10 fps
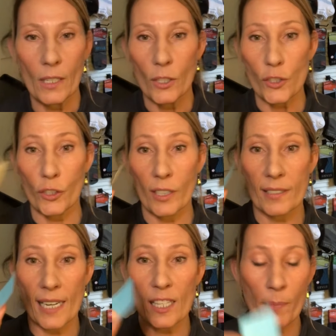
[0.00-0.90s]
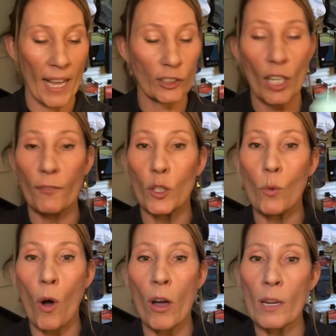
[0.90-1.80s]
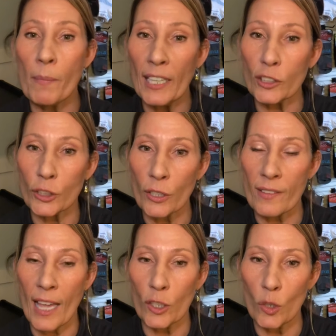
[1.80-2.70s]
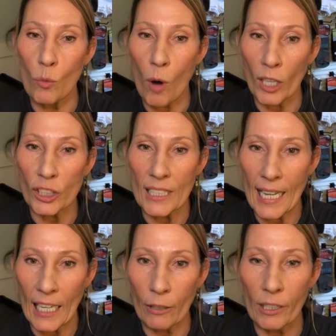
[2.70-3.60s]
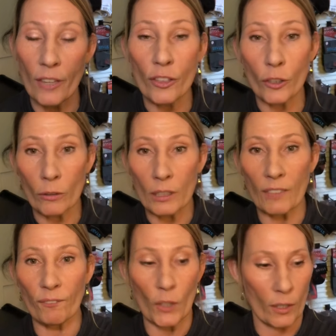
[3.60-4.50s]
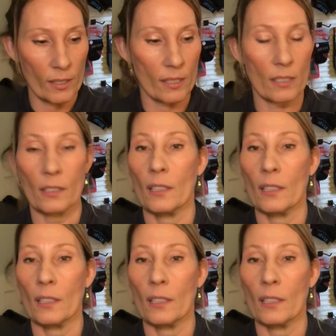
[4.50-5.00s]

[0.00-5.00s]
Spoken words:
So you're going to take the patch off. You want to make sure that you wash the area thoroughly first.